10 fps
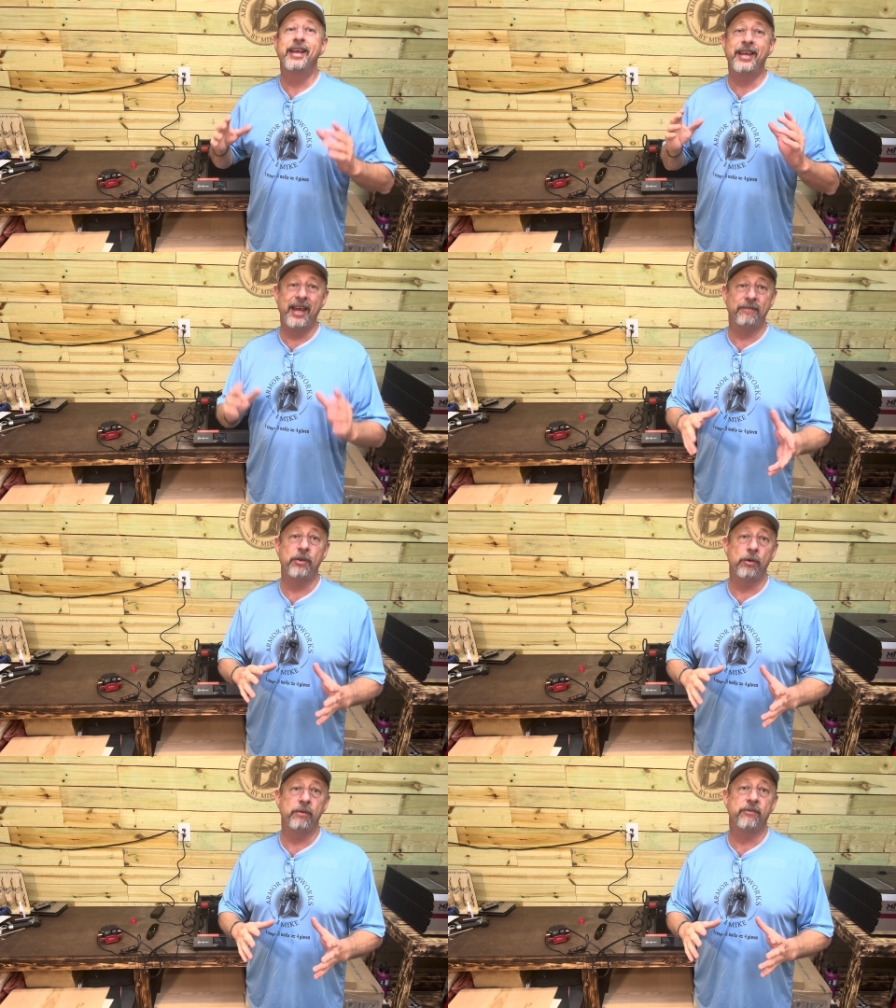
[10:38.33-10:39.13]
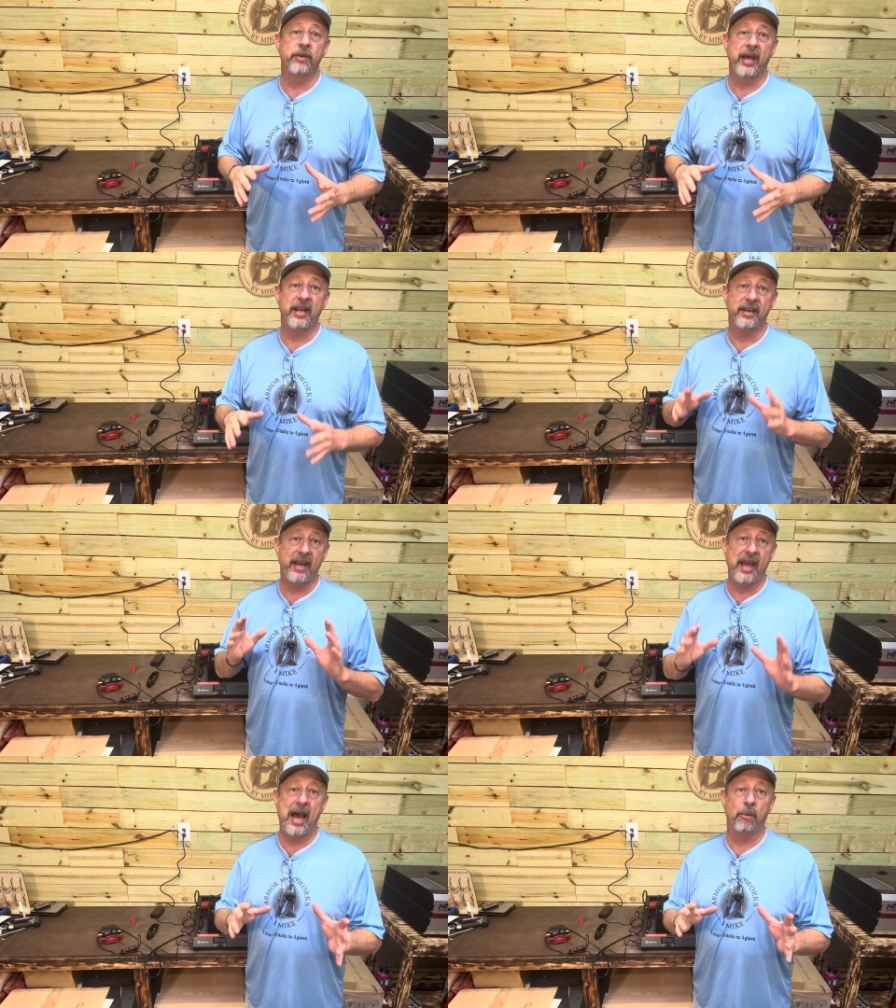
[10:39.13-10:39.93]
give you for that
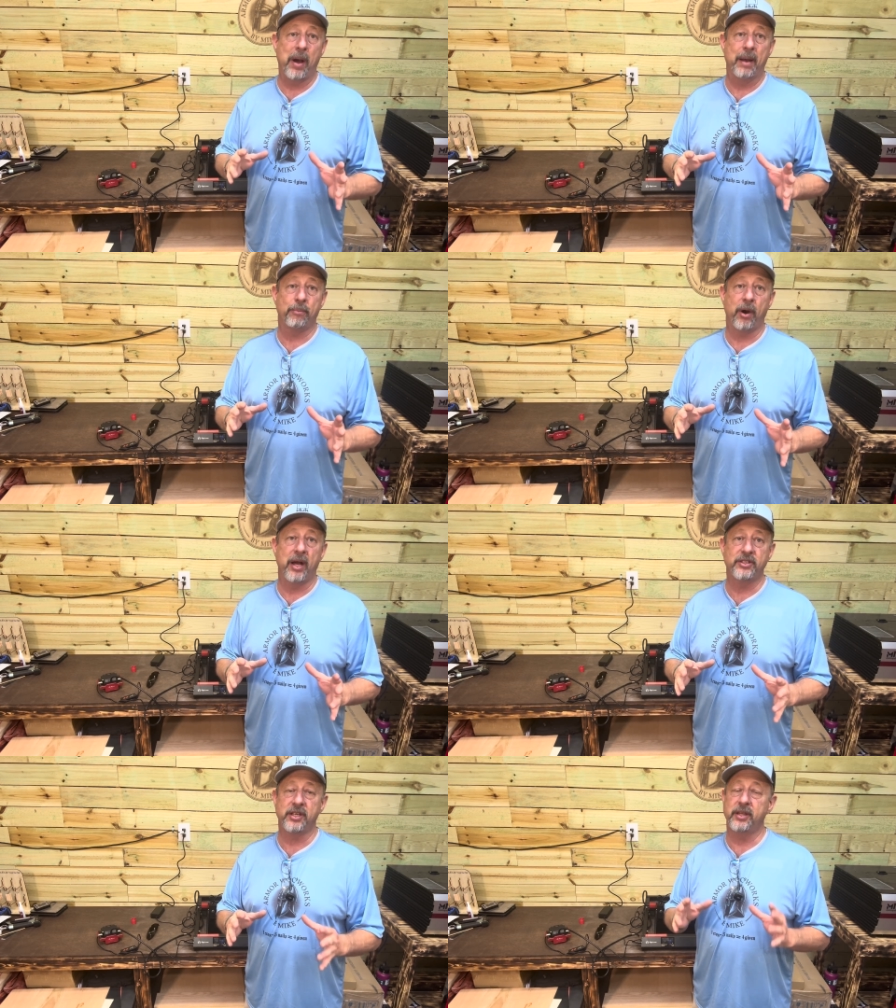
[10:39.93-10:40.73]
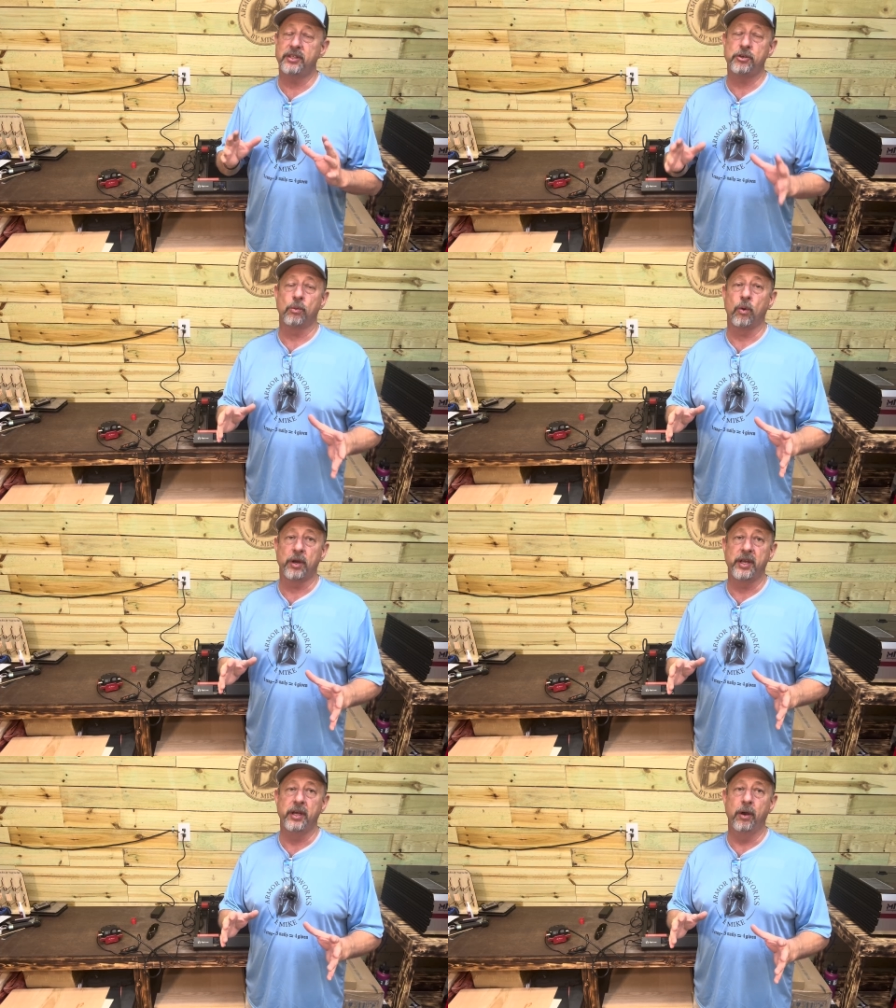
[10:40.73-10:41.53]
DIY project that you're
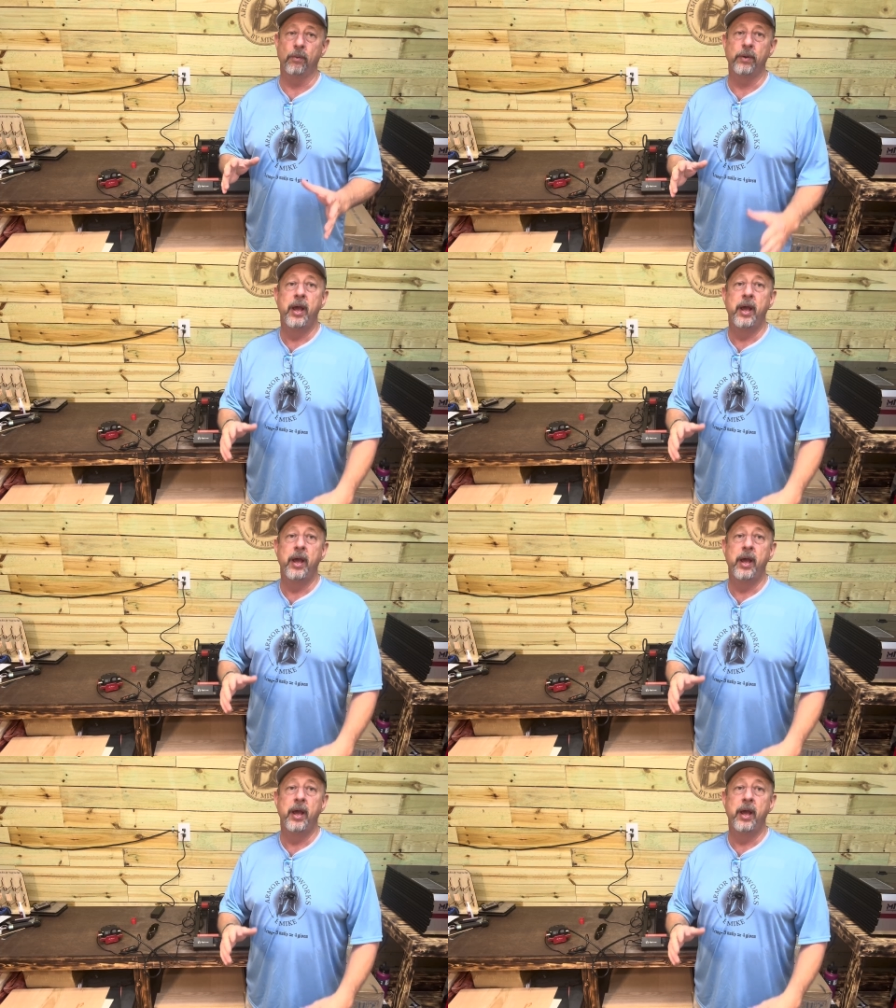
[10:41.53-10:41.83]
working on.